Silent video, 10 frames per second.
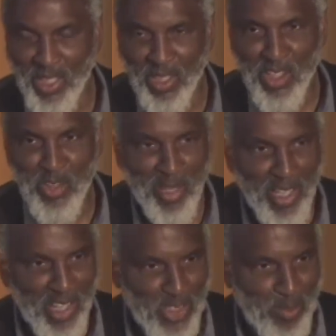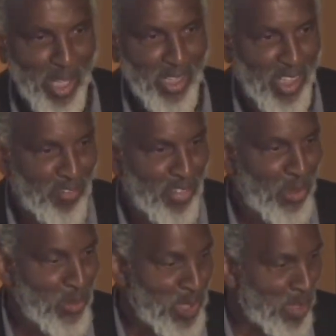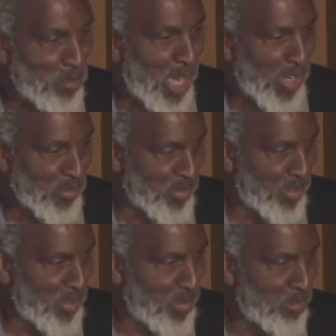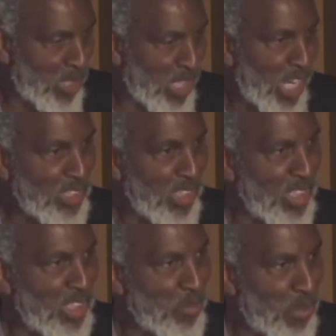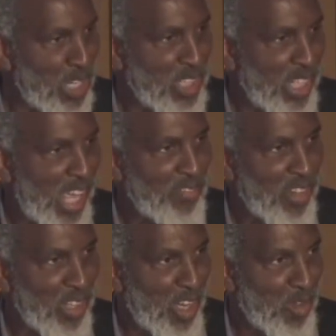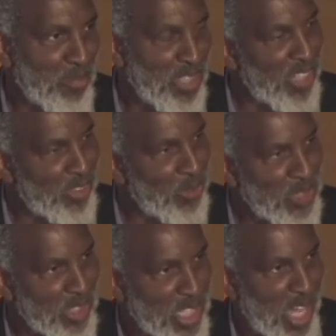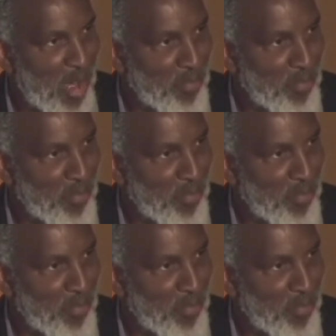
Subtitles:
Now, you may expect that for those at the bottom, but it actually depressed the life outcomes at those at the top.